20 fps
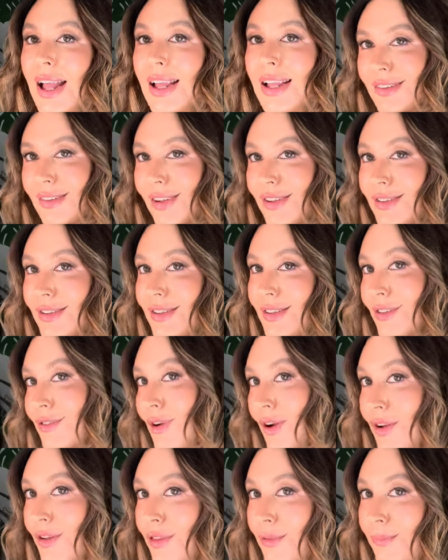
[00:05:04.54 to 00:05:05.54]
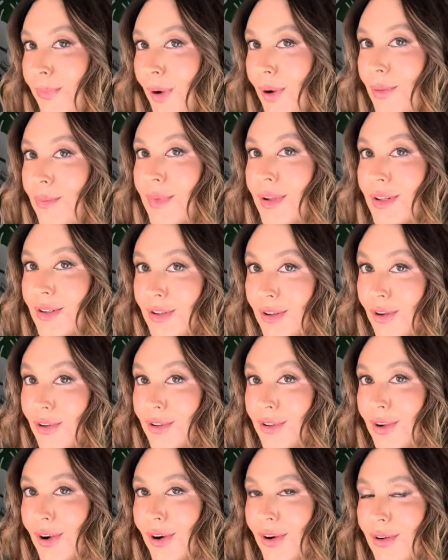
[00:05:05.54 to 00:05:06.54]
go to
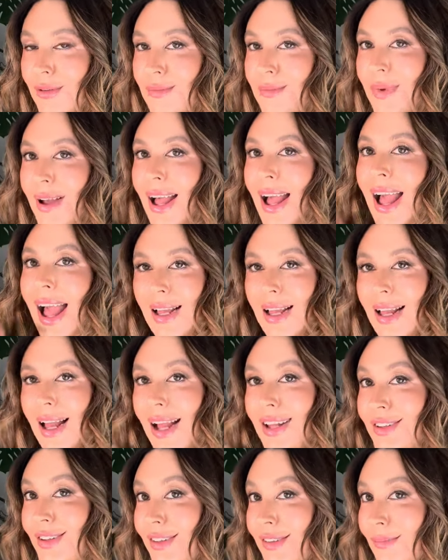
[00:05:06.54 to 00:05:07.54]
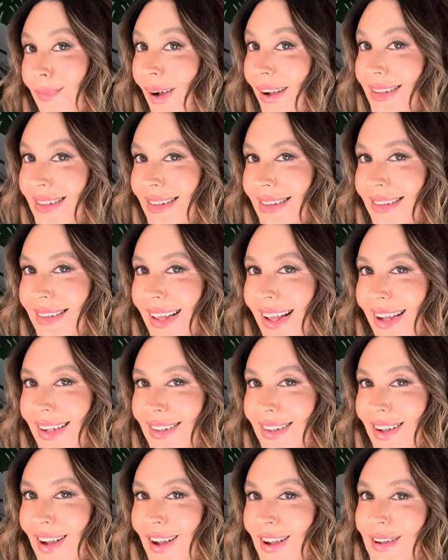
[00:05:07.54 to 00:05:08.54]
growthbomb.com and use my discount
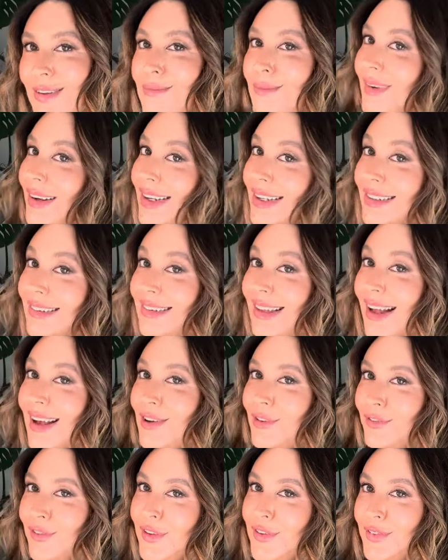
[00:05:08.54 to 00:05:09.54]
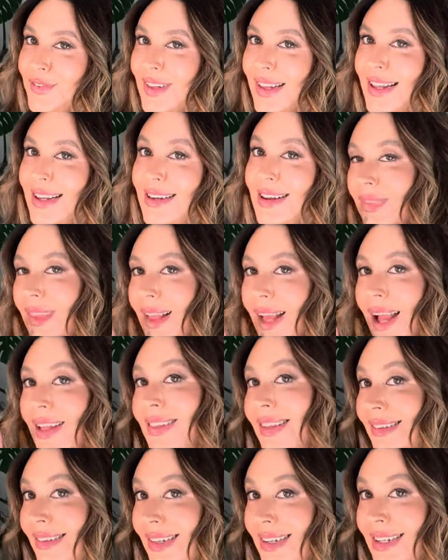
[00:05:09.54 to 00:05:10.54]
code Melissa15, and
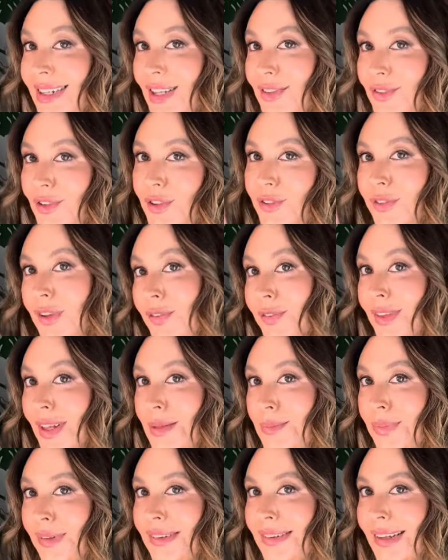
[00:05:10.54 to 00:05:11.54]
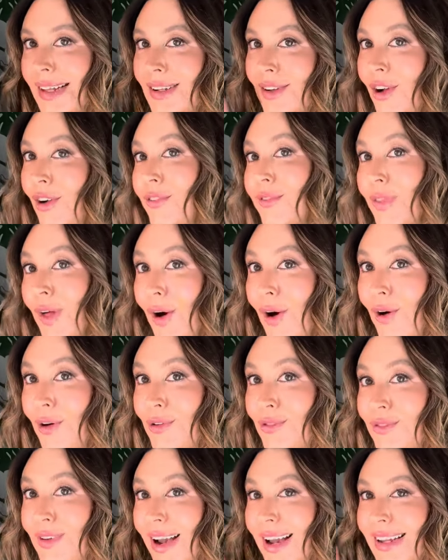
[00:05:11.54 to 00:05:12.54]
that's going to give you 15% off the whole
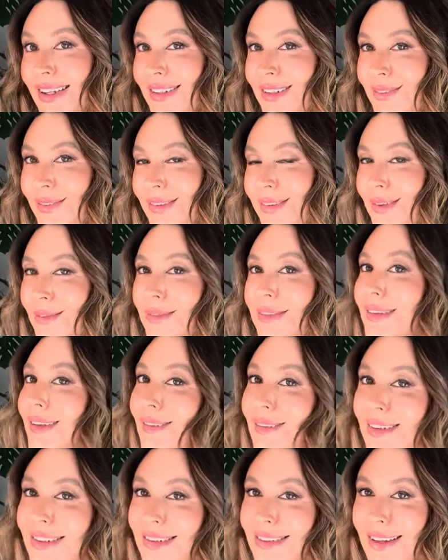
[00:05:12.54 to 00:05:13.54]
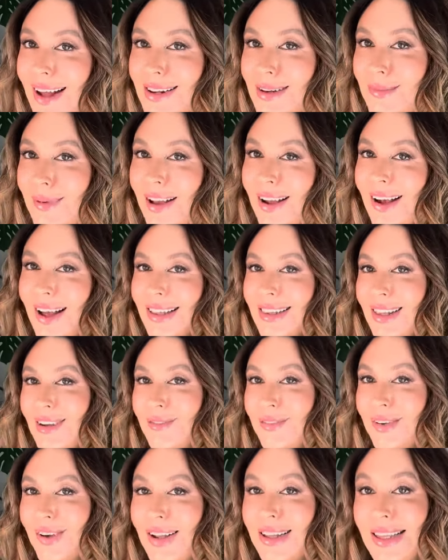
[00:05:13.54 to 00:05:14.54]
range, which I'm so excited about. I love
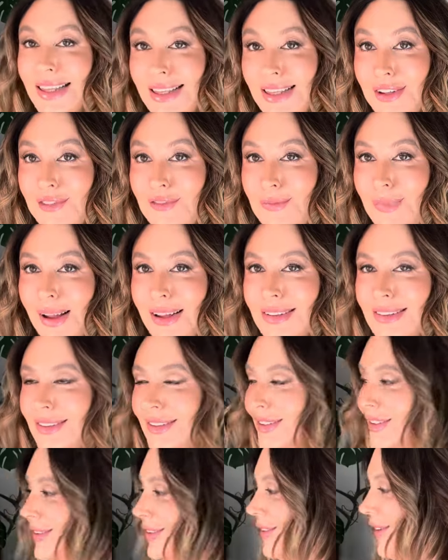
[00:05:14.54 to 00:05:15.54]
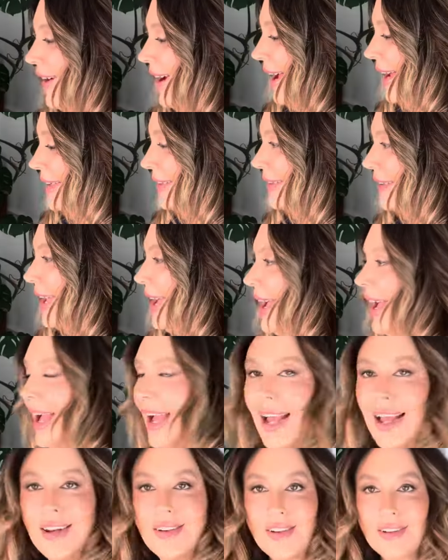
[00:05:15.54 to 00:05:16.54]
when I can give back to you guys.
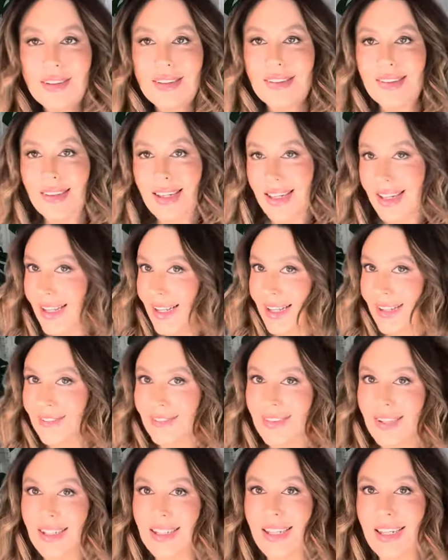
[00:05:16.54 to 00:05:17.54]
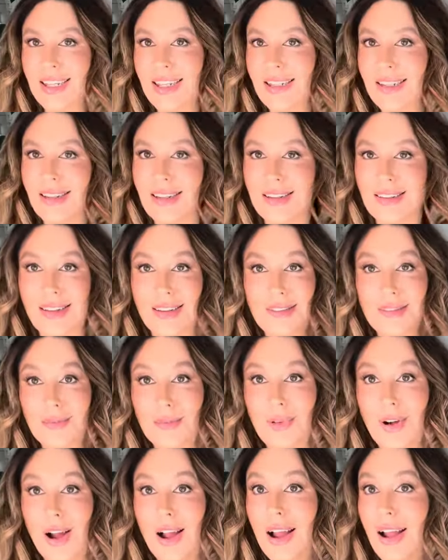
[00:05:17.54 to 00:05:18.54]
And honestly, it really does
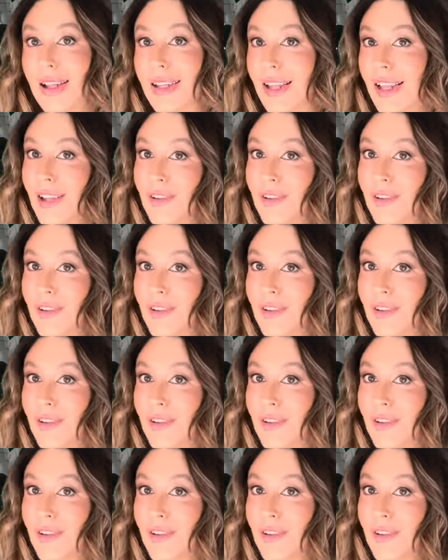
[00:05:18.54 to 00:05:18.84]
work.